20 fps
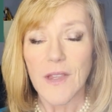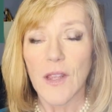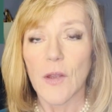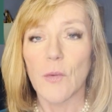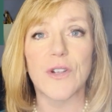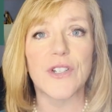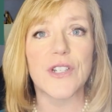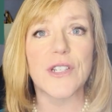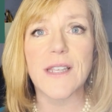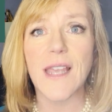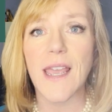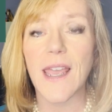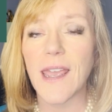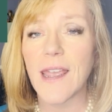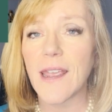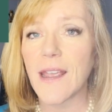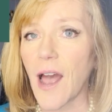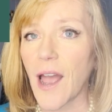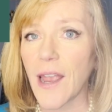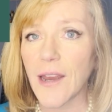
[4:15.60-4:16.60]
which is
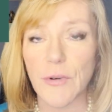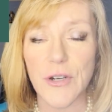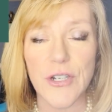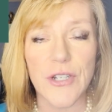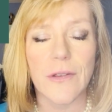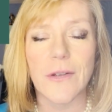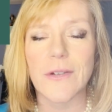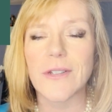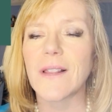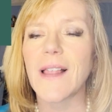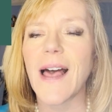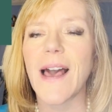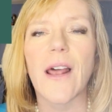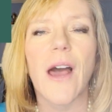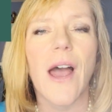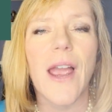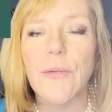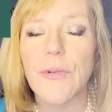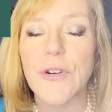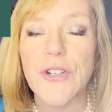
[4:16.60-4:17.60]
a Irish, there's a lot of
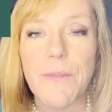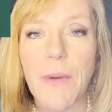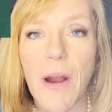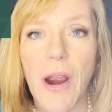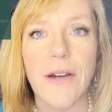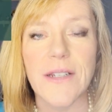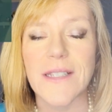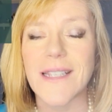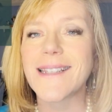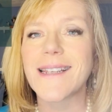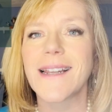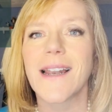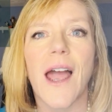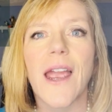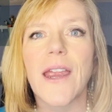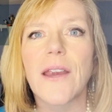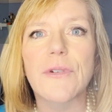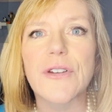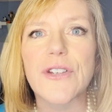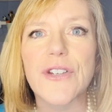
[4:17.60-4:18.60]
Irish bars. It's an
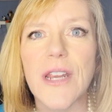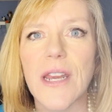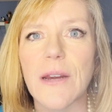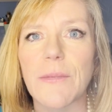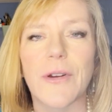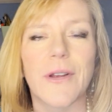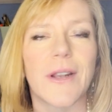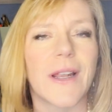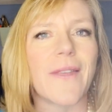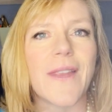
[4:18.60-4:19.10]
Irish neighborhood.